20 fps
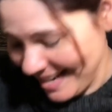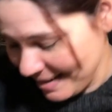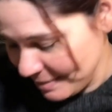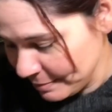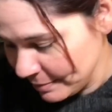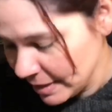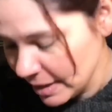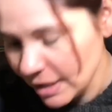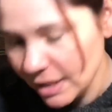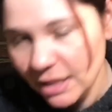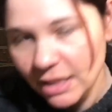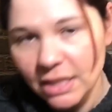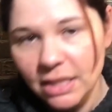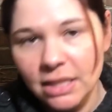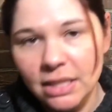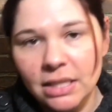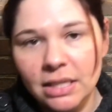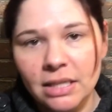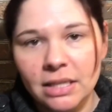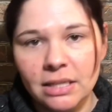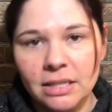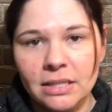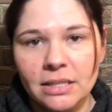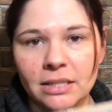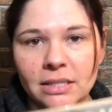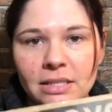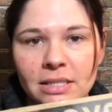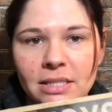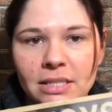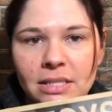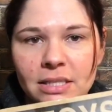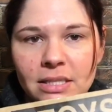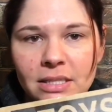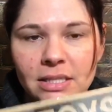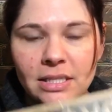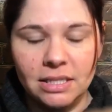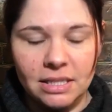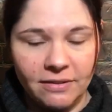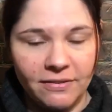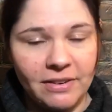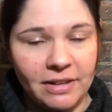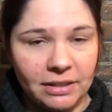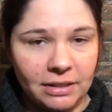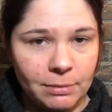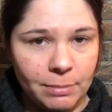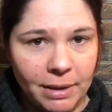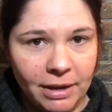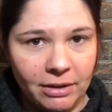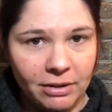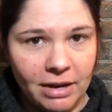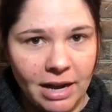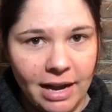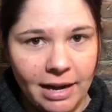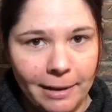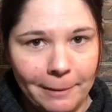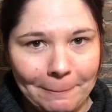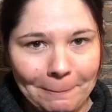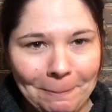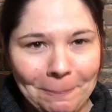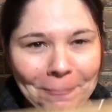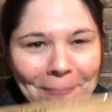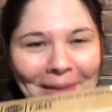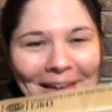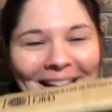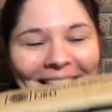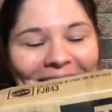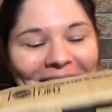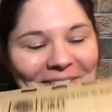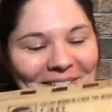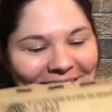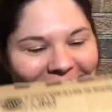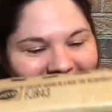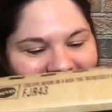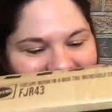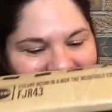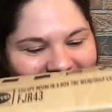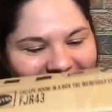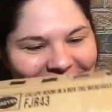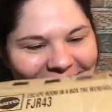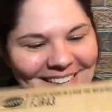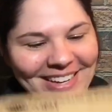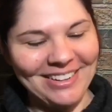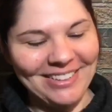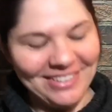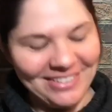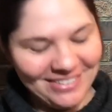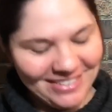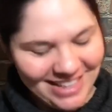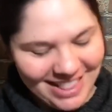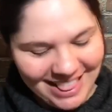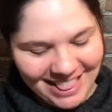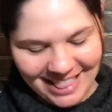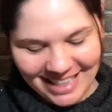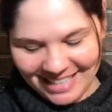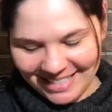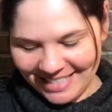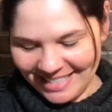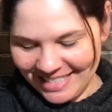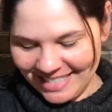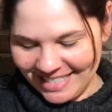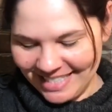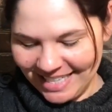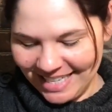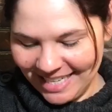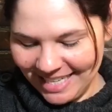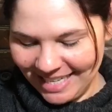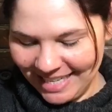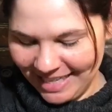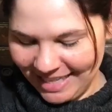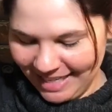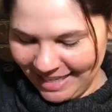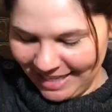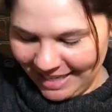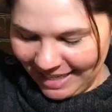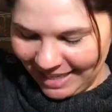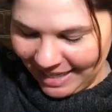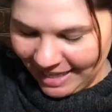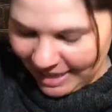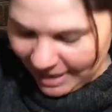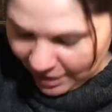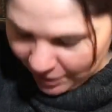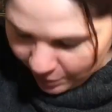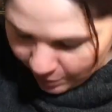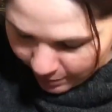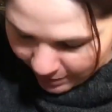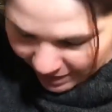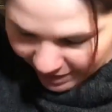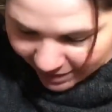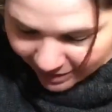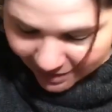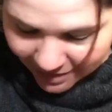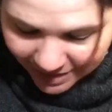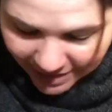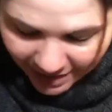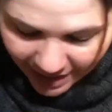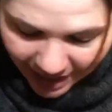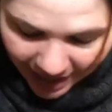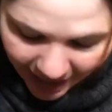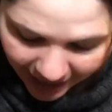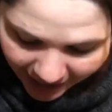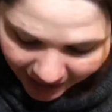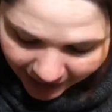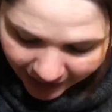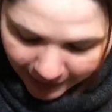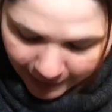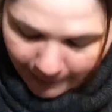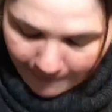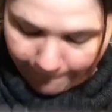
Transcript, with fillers: then I'm significantly better at it. Anyway, here we go. Let's see what it looks like.